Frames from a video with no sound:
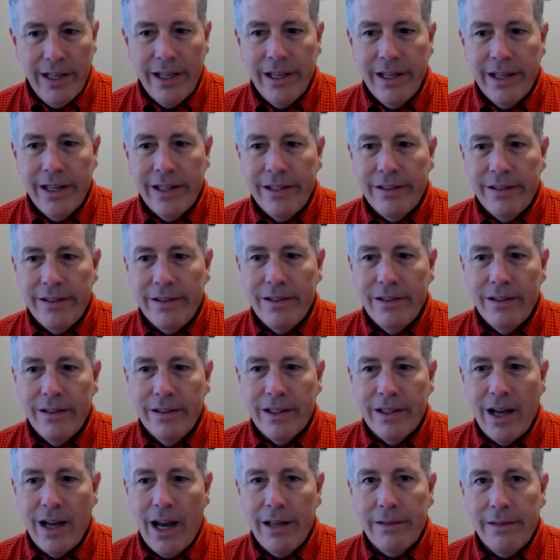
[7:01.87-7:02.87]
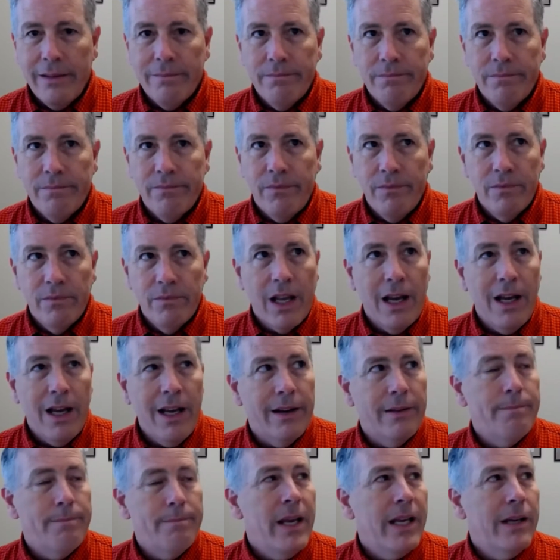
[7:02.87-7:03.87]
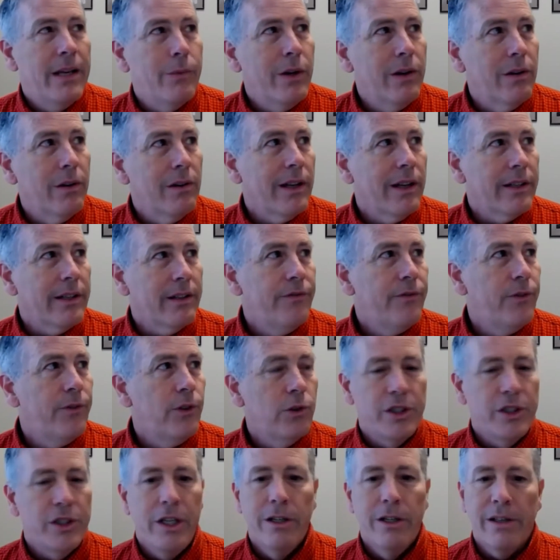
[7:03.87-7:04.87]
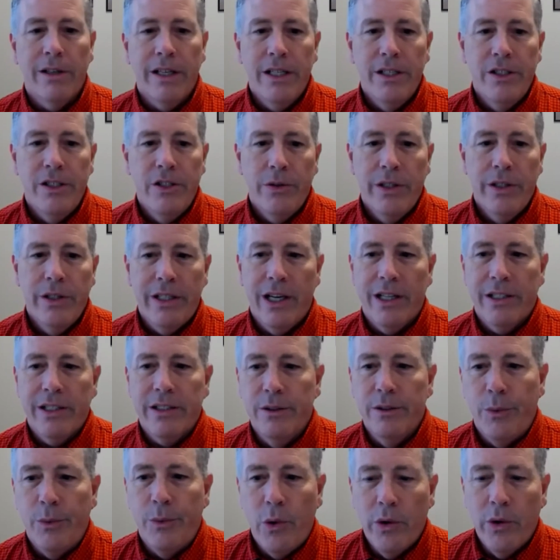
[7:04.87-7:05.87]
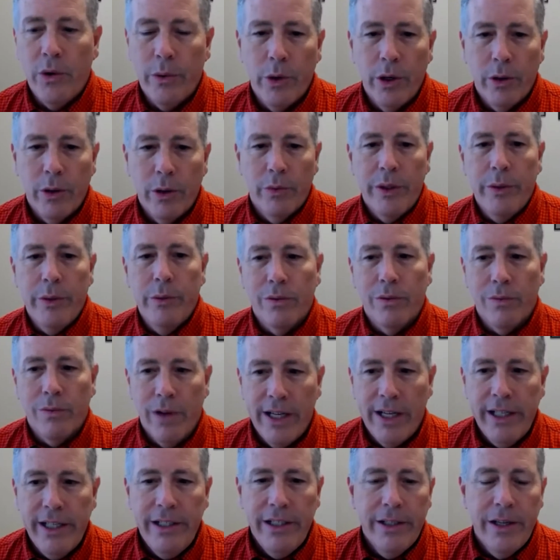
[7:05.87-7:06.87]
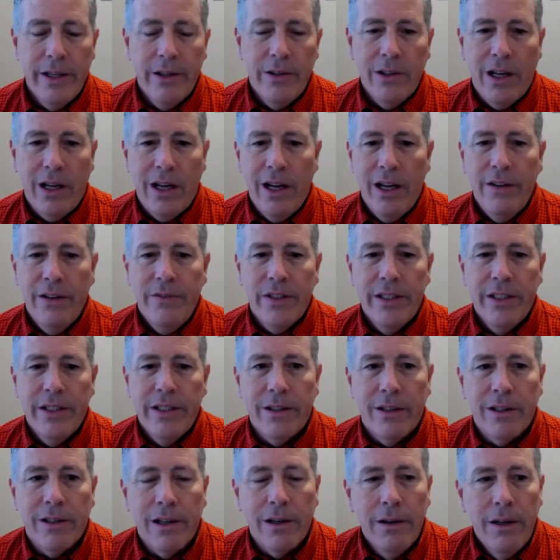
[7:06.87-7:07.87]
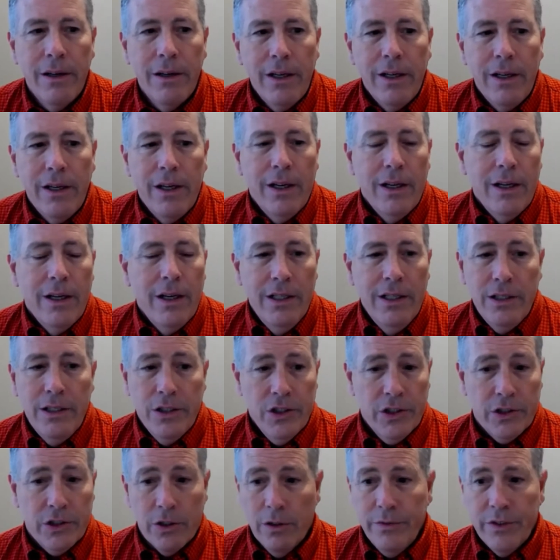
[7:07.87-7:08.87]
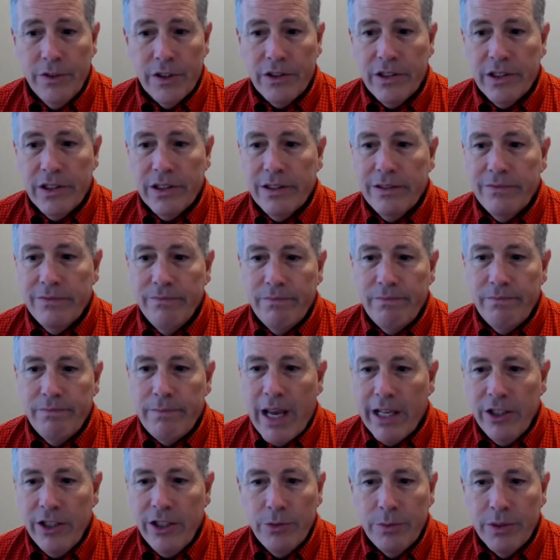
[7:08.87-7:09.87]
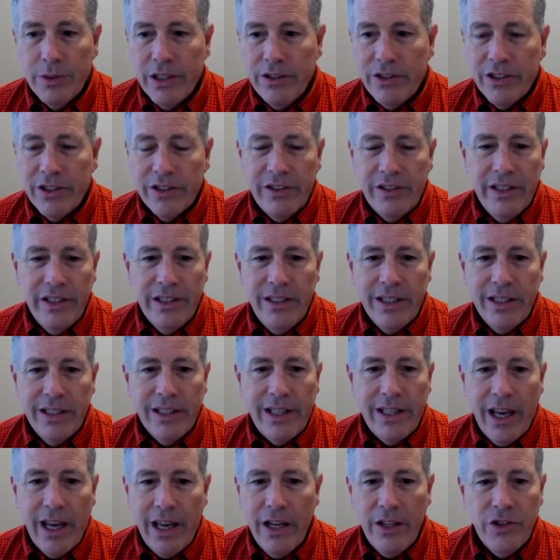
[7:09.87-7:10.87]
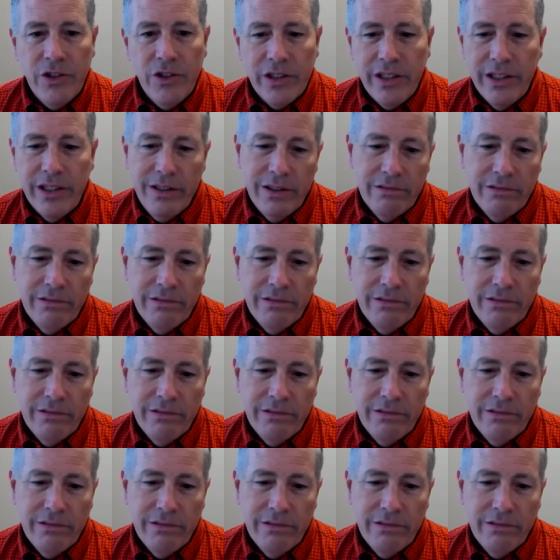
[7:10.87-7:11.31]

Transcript: and we were like a full year into it, got to the point where we were ready to go live. And then our service management just didn't engage,